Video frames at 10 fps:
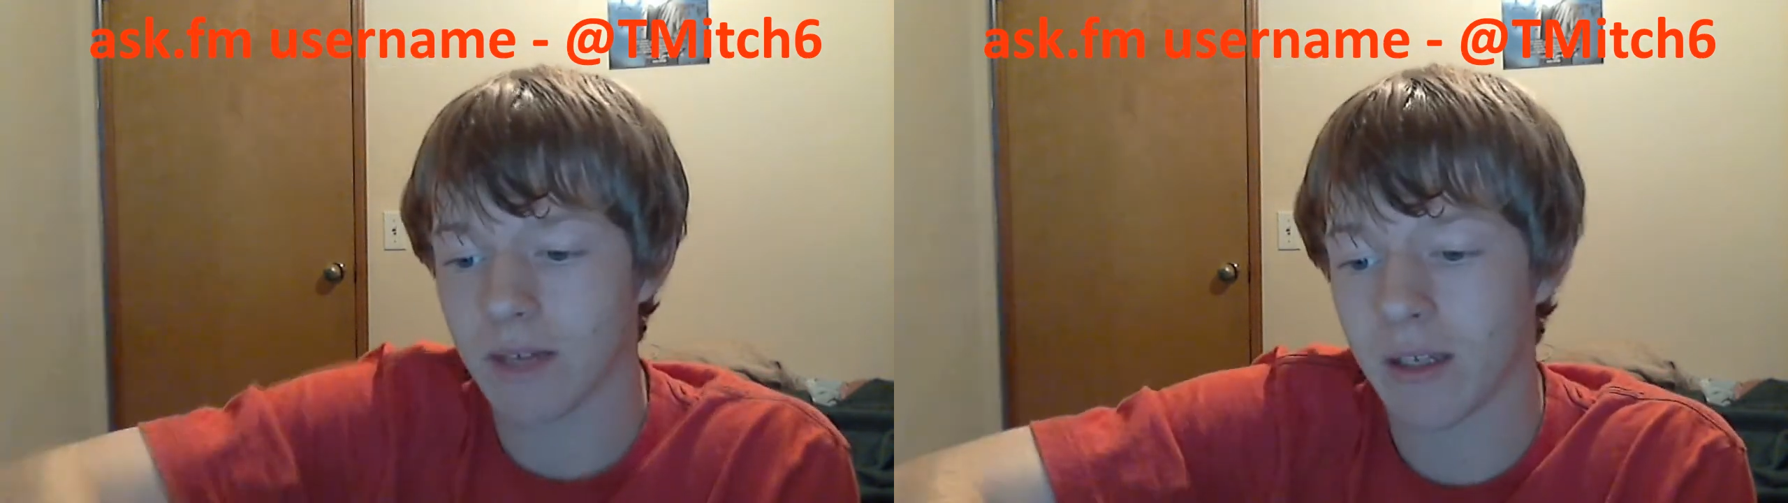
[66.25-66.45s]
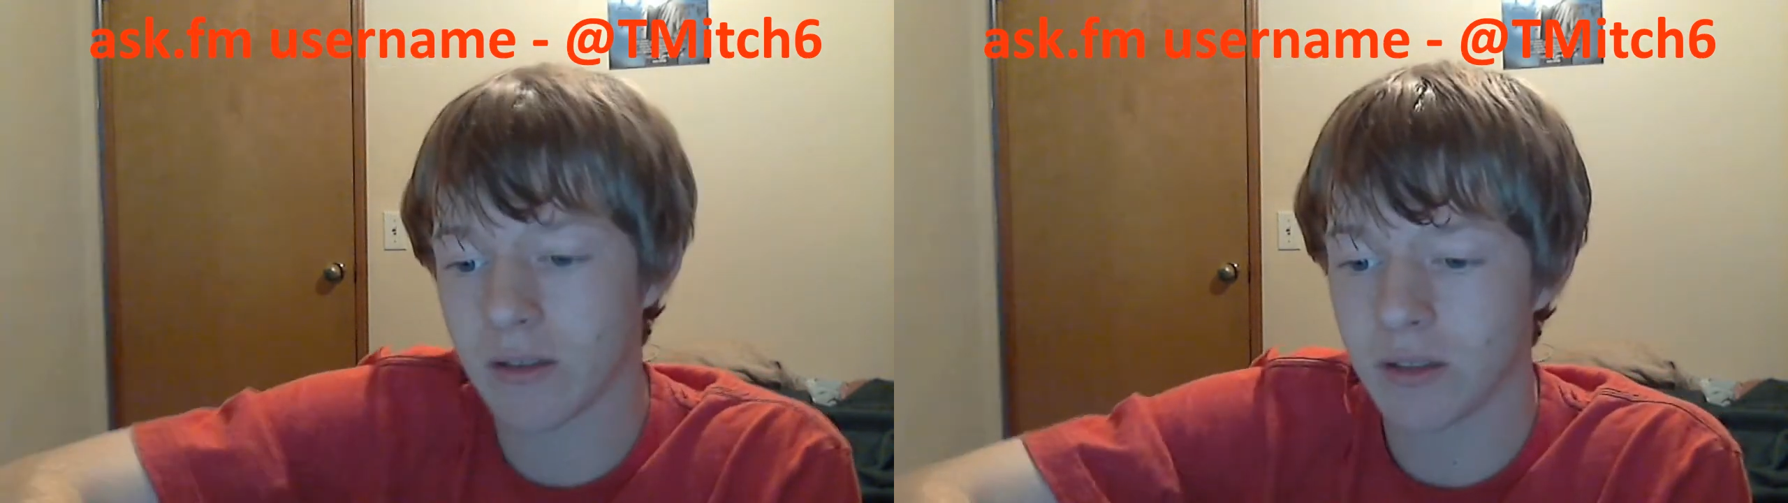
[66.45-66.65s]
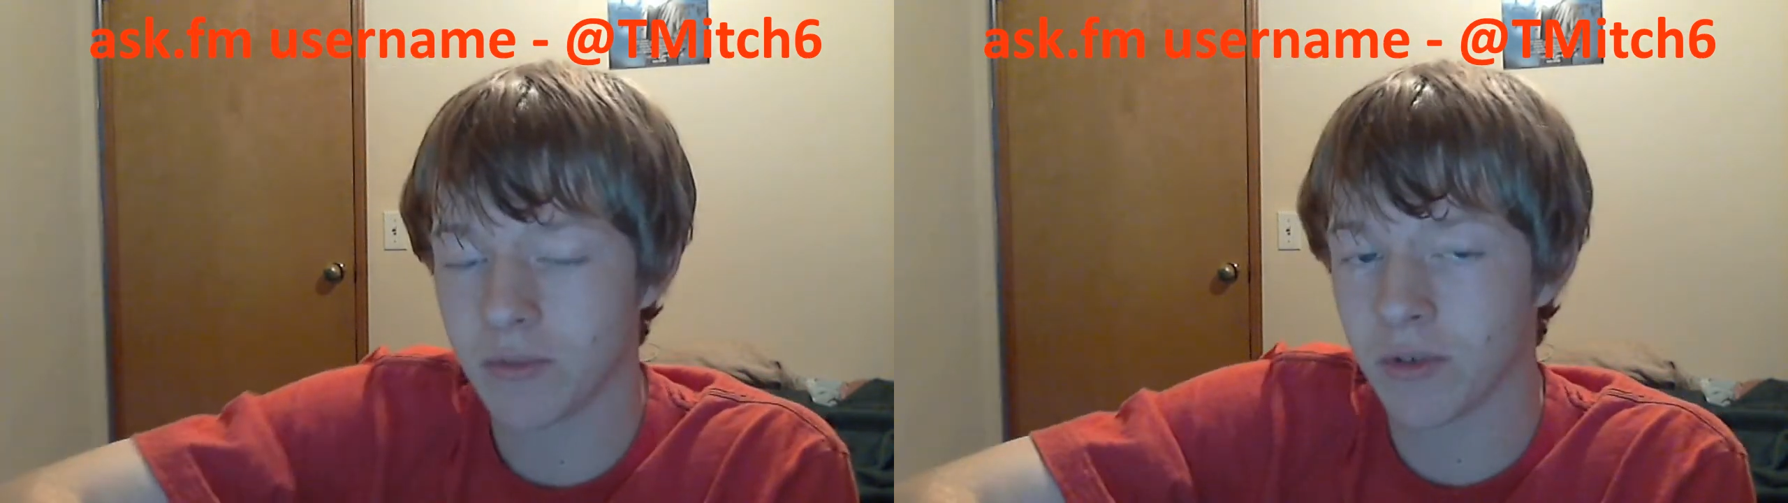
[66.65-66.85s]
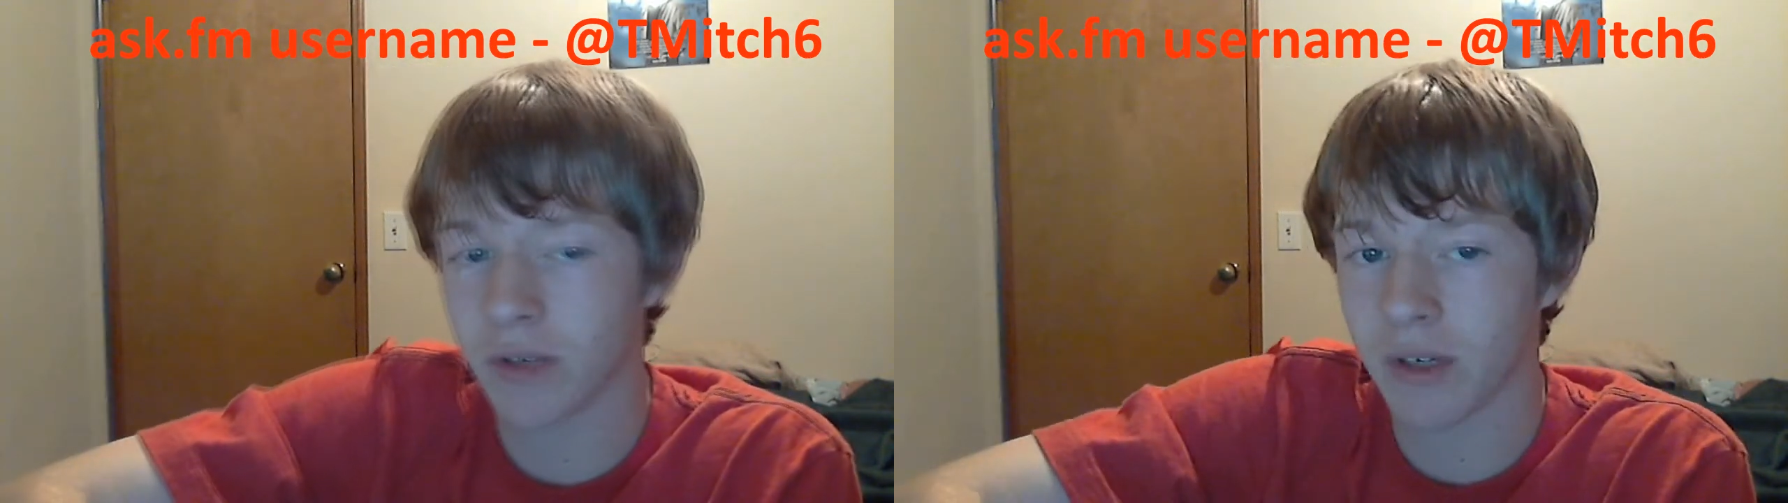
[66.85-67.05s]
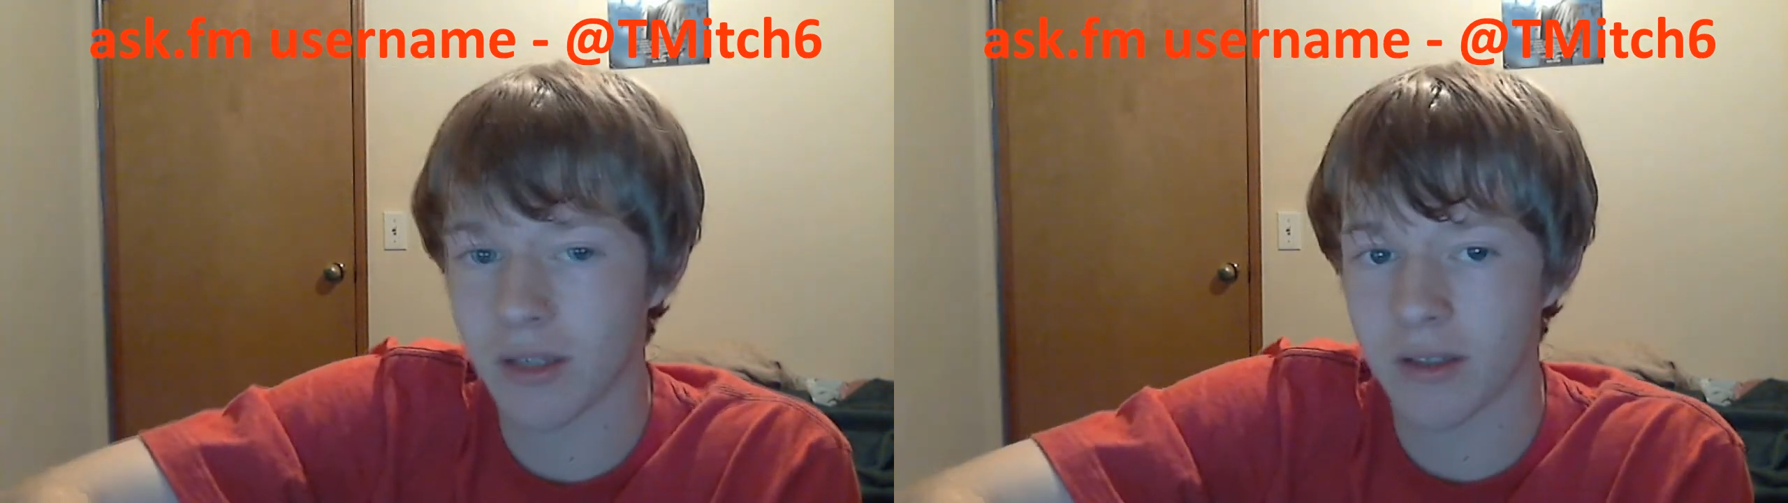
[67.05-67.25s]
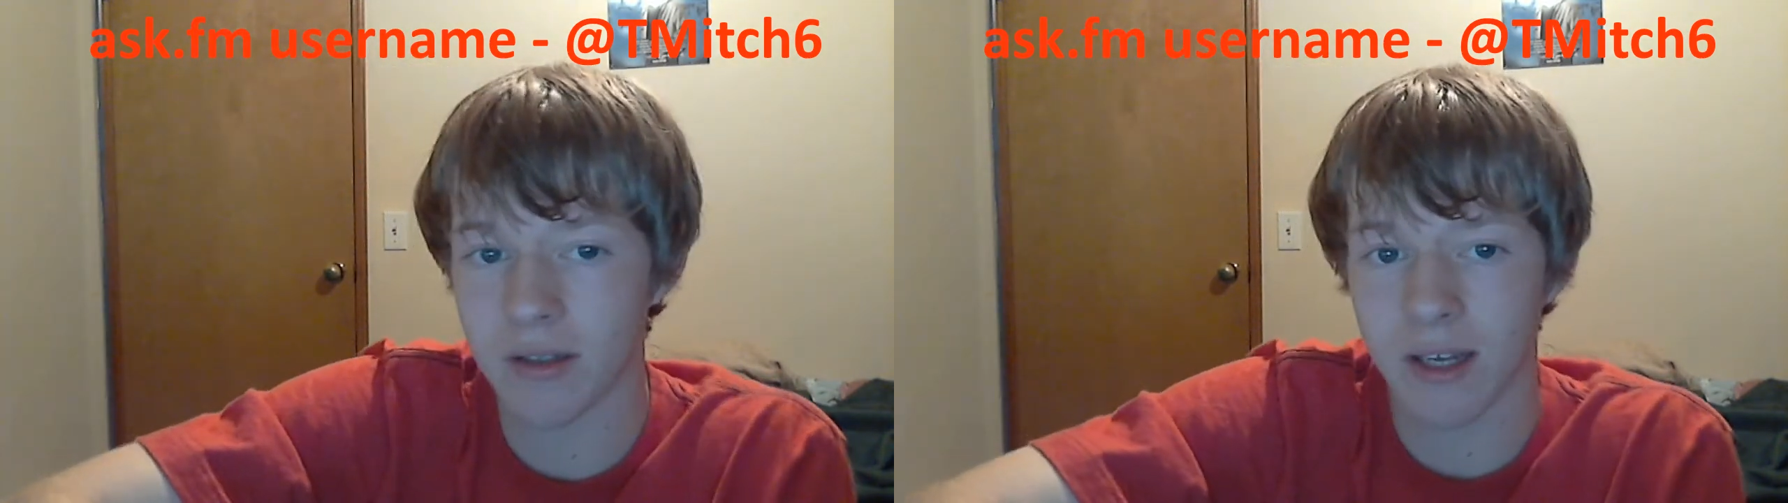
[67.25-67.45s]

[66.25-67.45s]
answering more questions on